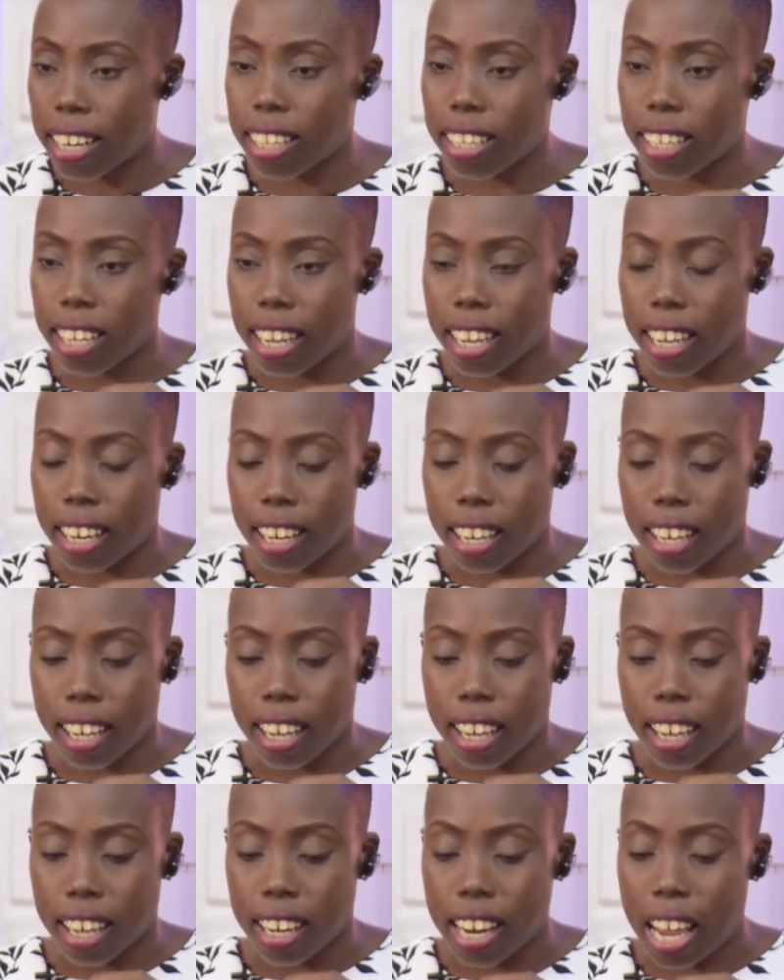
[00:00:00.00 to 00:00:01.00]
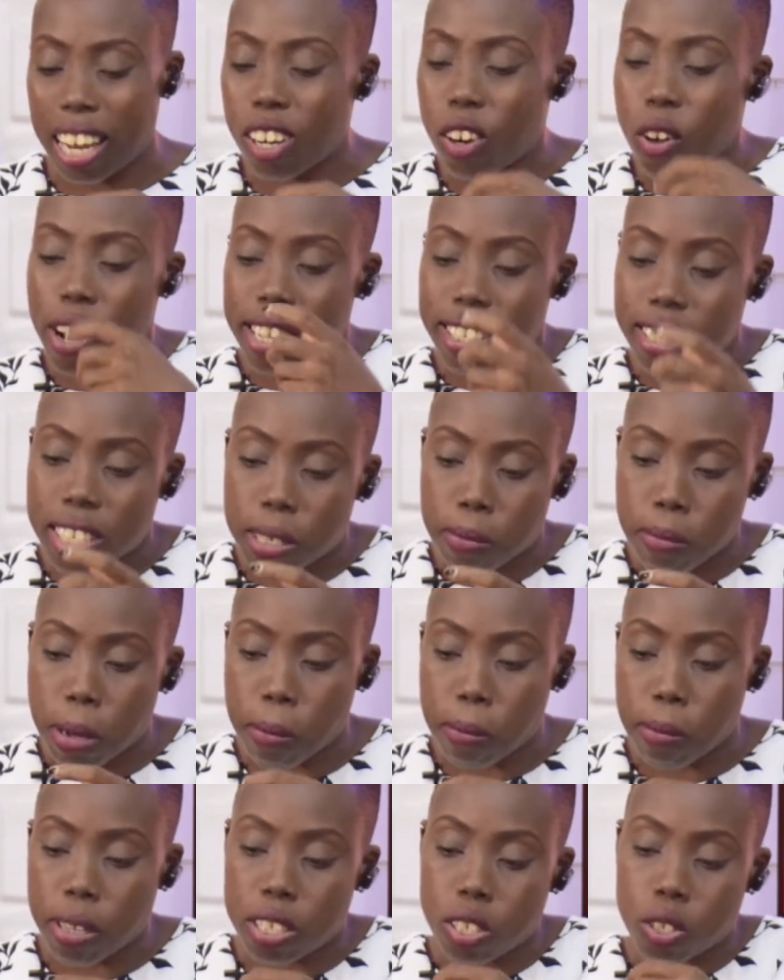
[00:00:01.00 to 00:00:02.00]
and it annoys
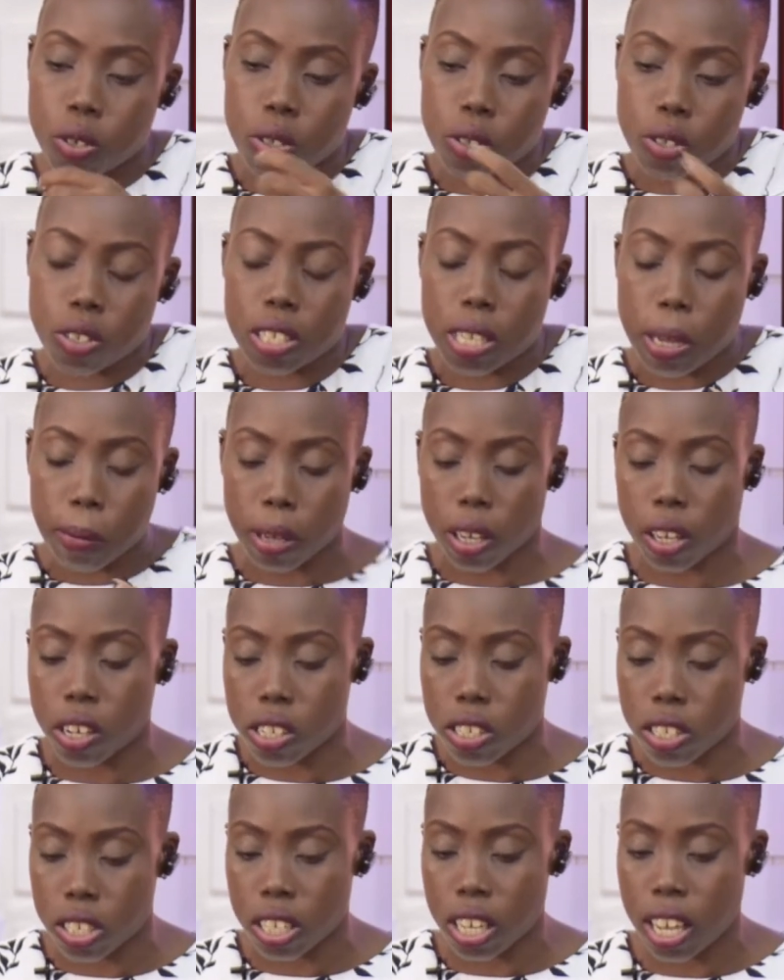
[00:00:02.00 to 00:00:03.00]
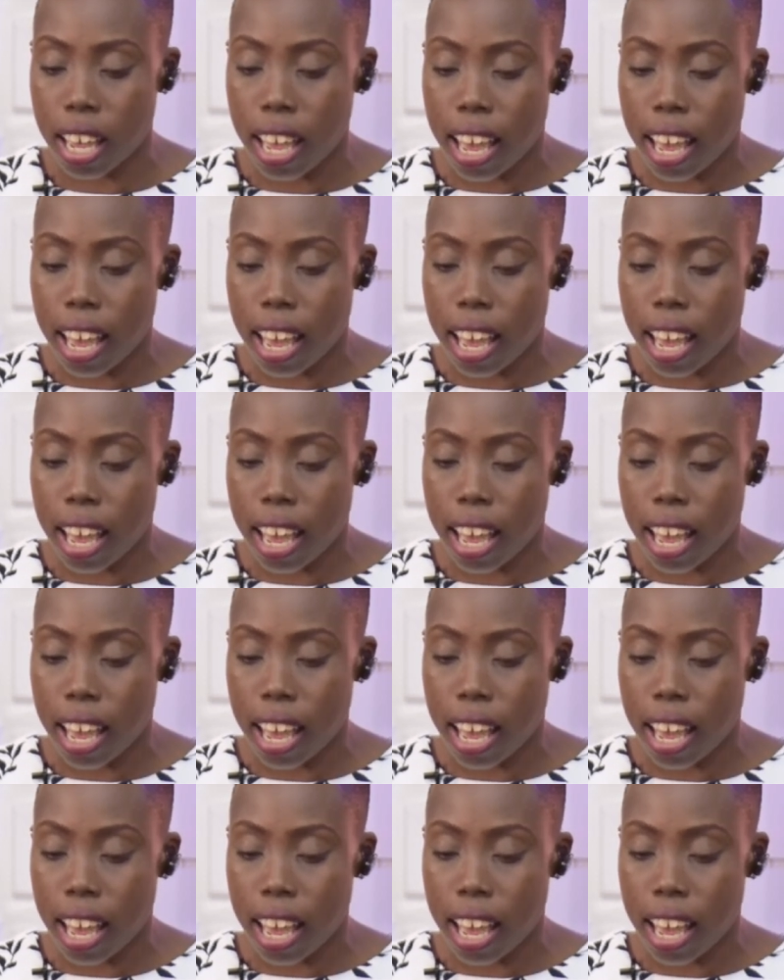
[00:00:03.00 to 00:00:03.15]
me, so to say, because